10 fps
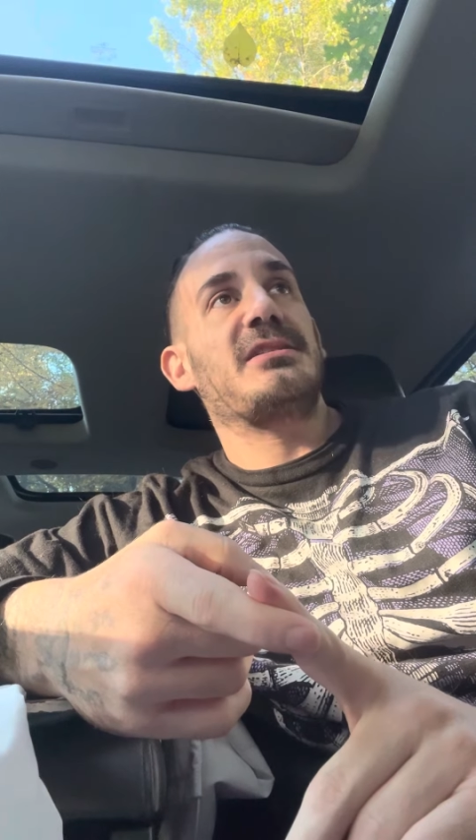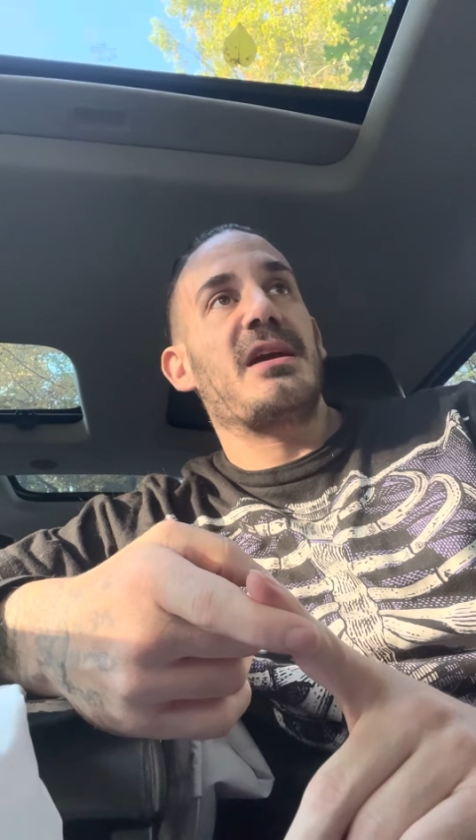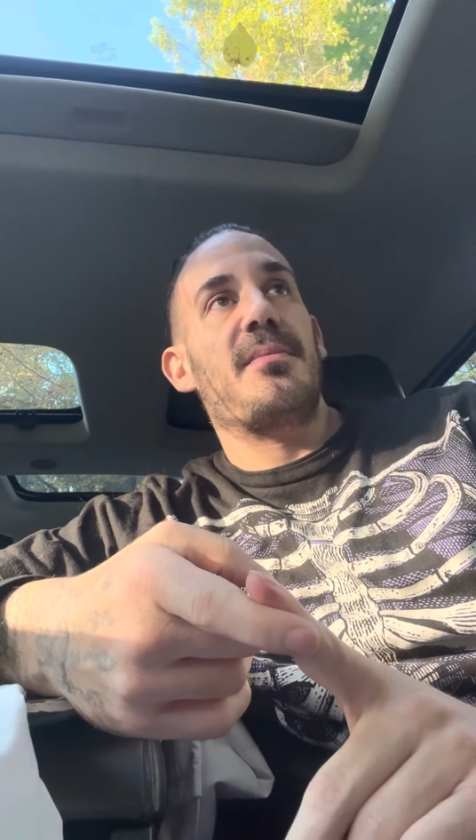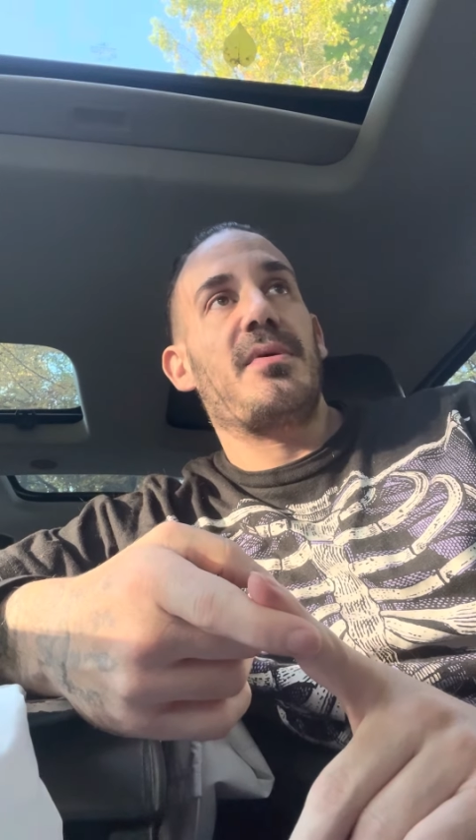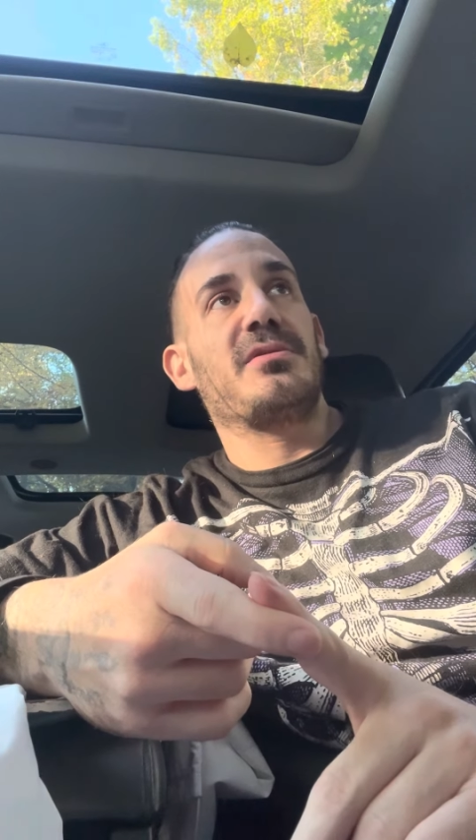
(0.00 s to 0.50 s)

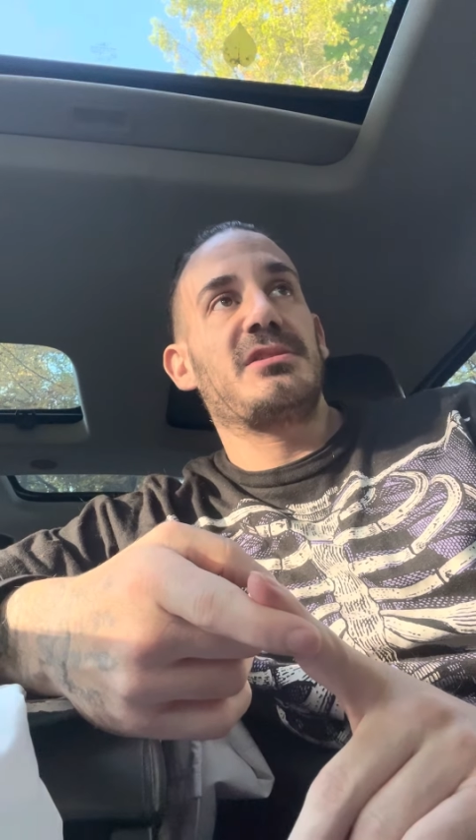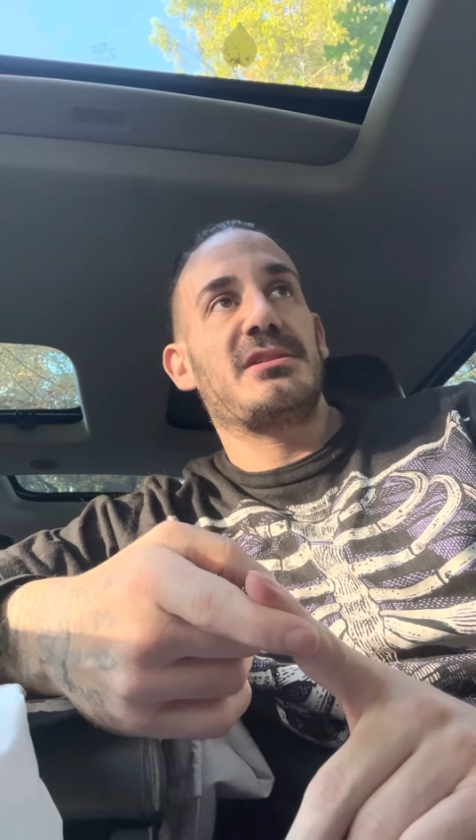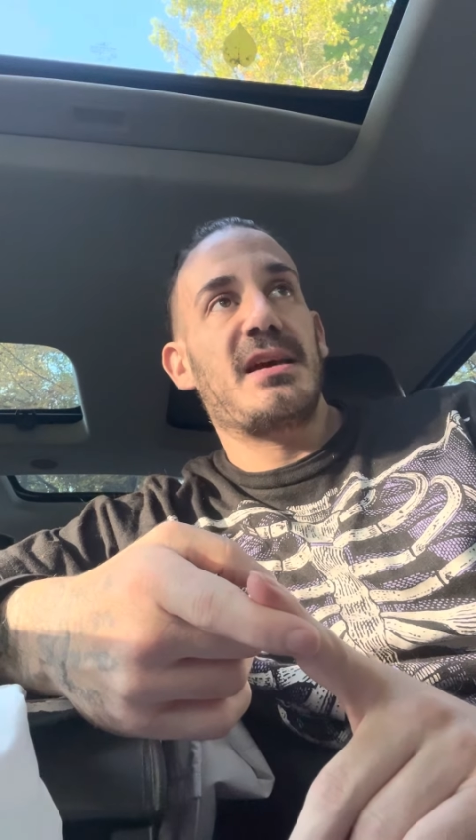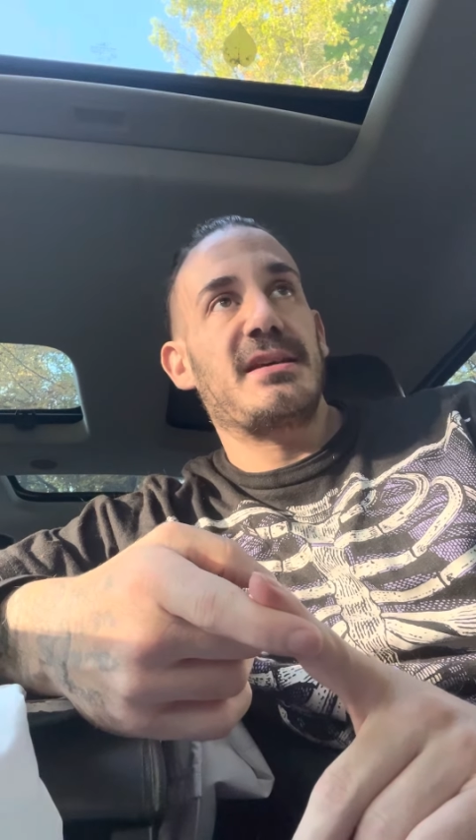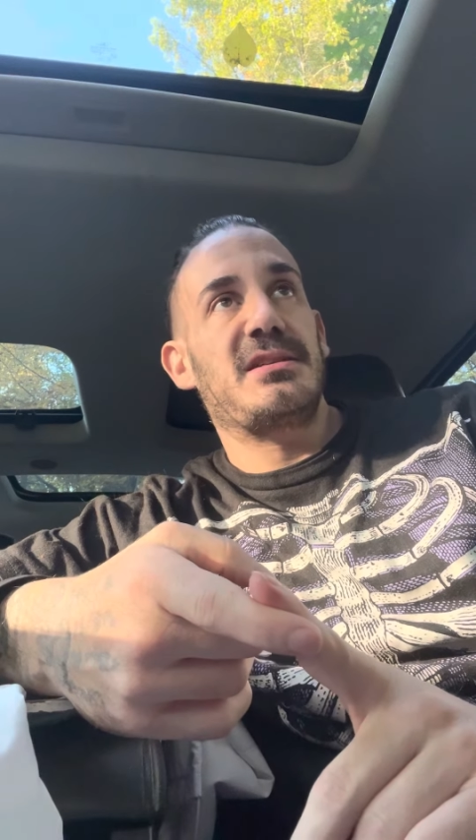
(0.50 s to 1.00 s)
Kambosos
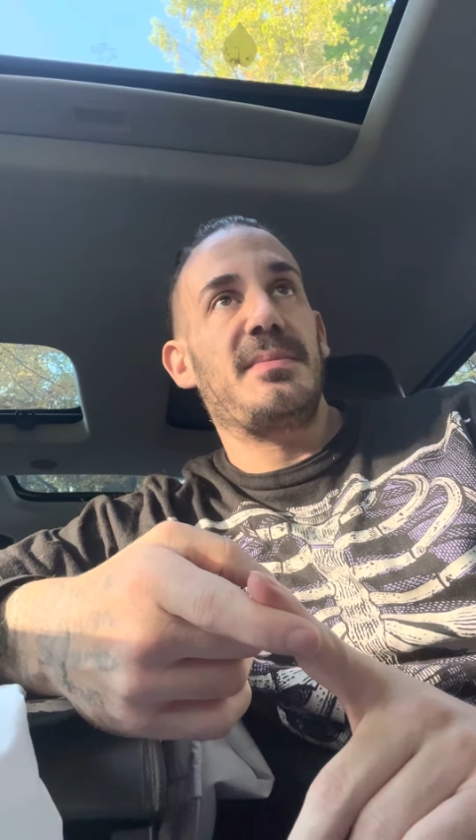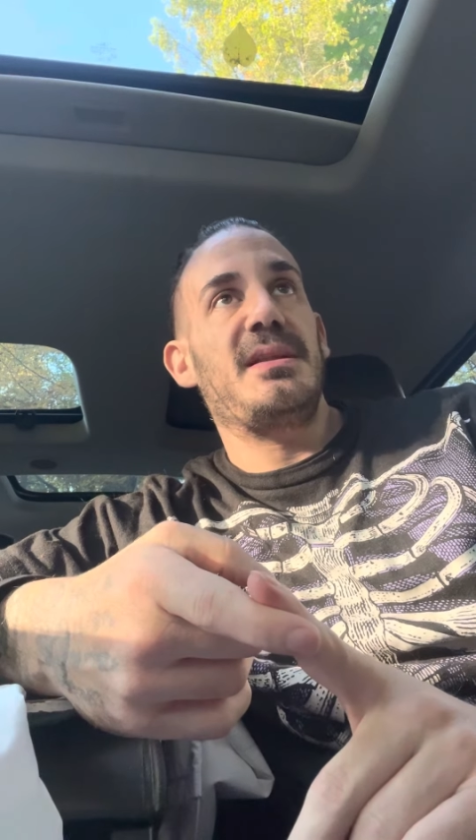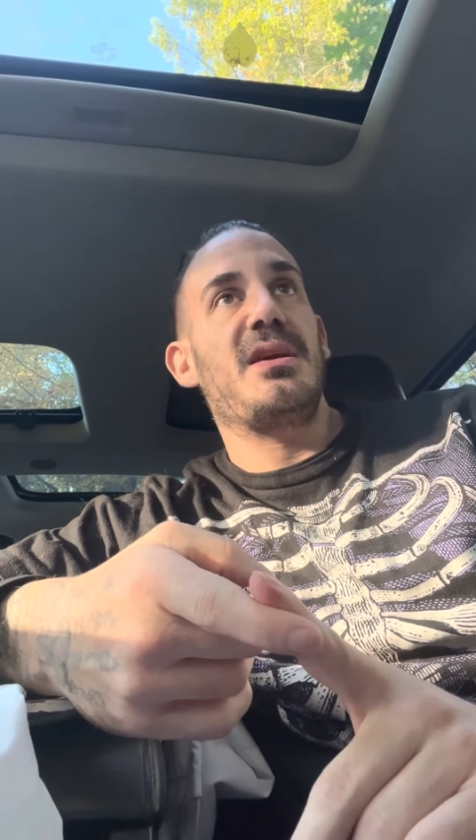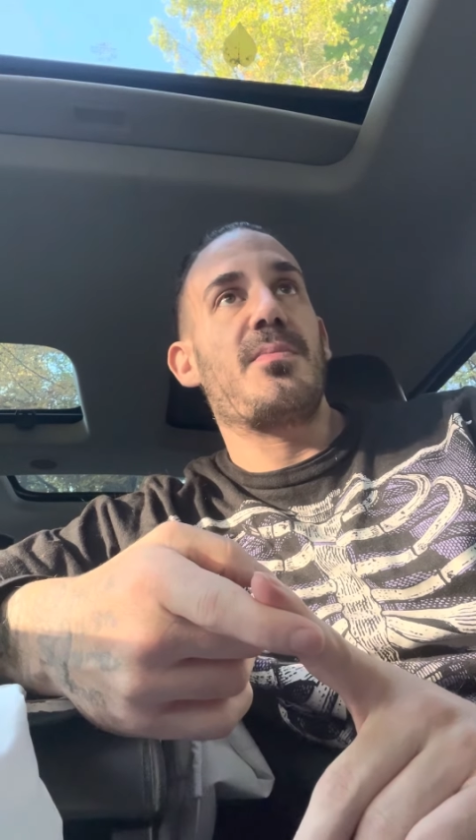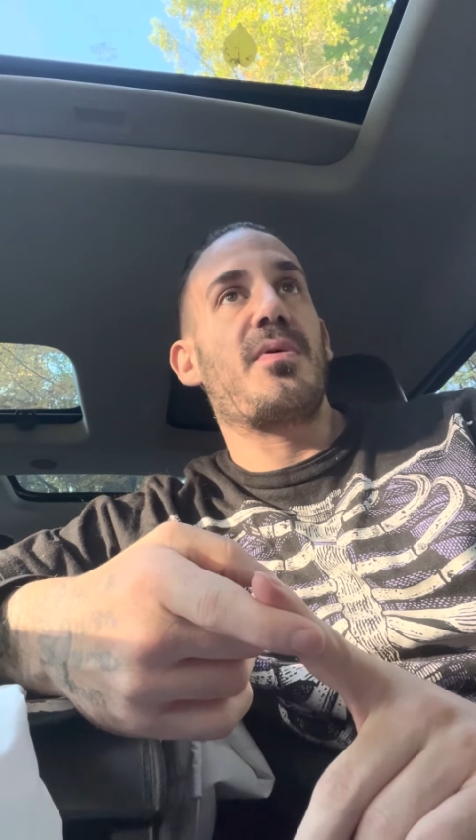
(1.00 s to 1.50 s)
has to be
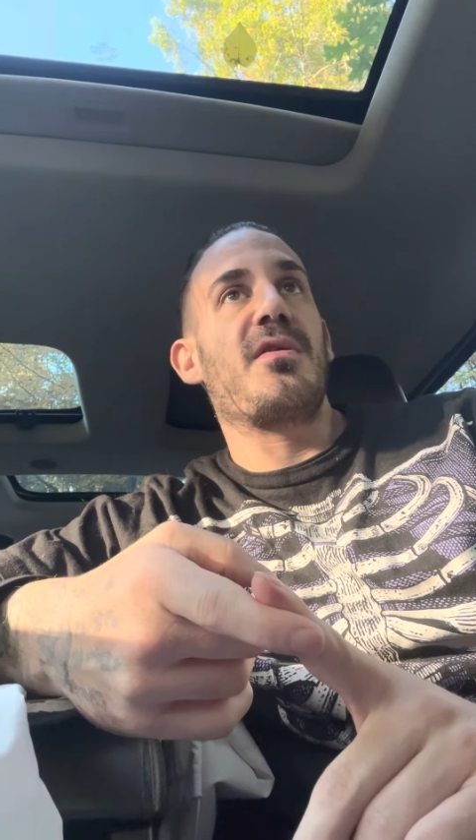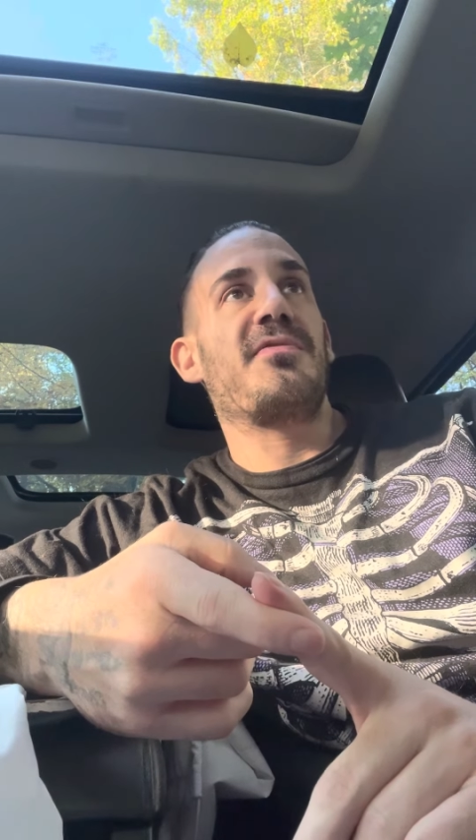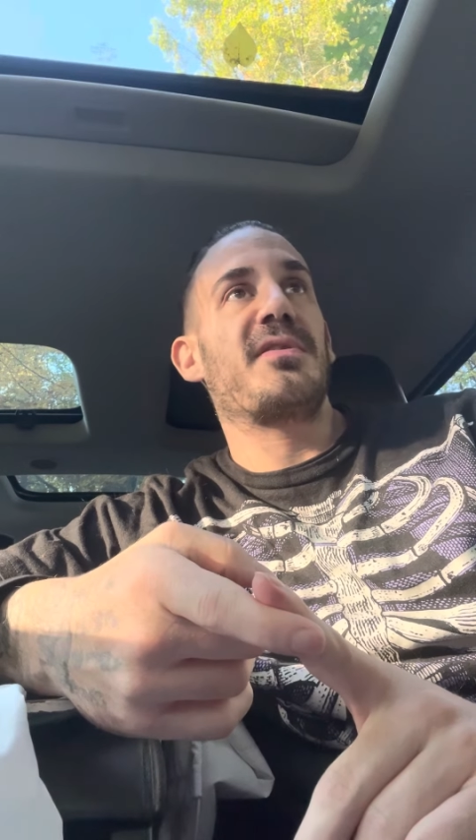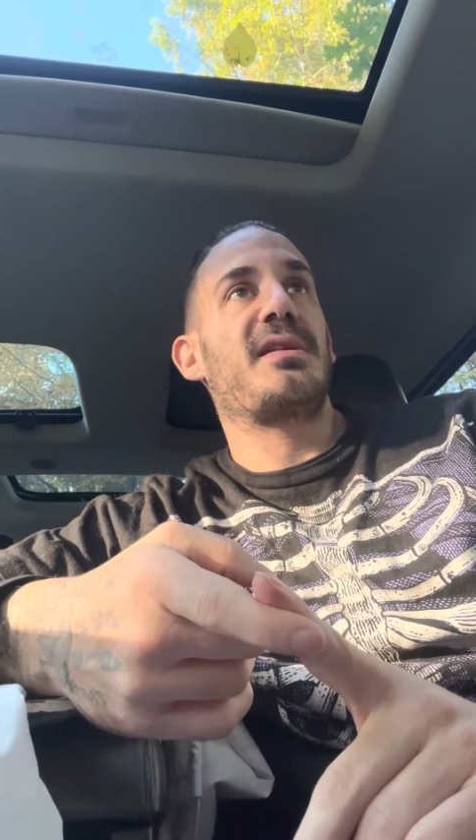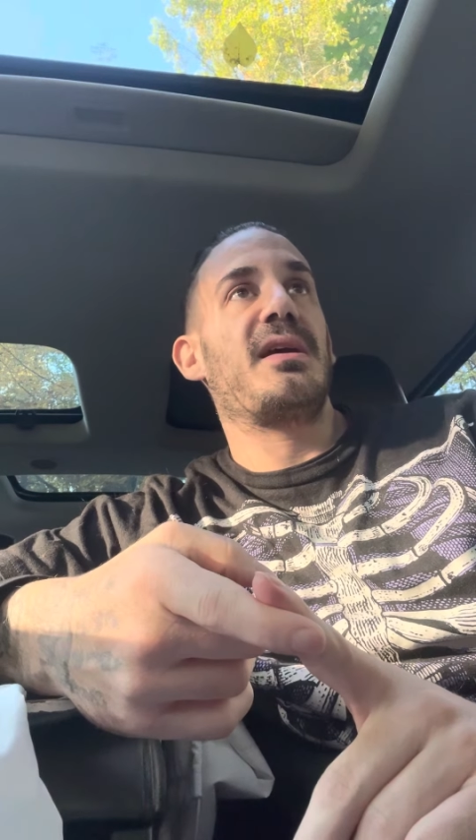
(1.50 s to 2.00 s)
near
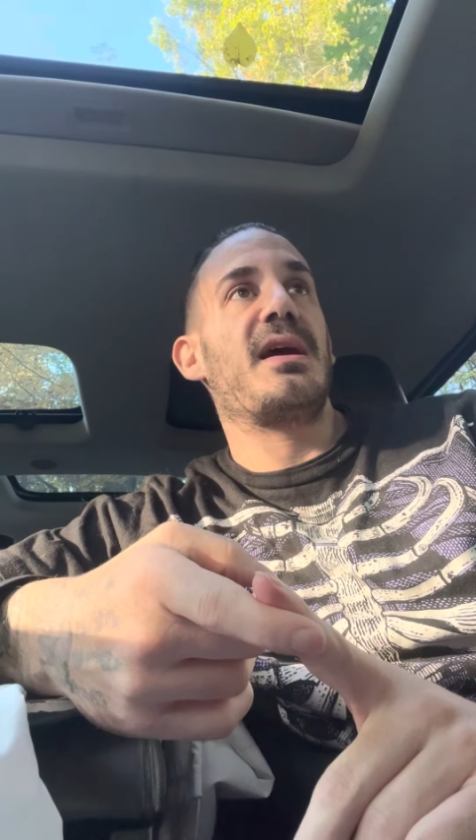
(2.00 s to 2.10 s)
perfect.